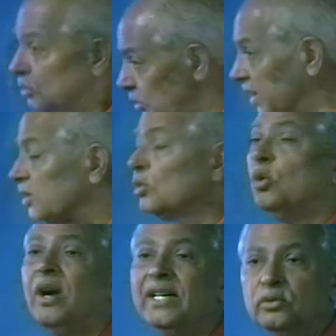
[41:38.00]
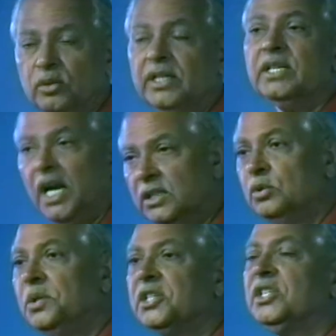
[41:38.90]
You just go on doing and
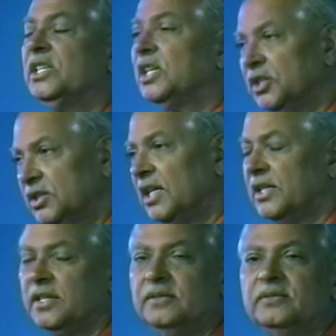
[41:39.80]
you will see the result."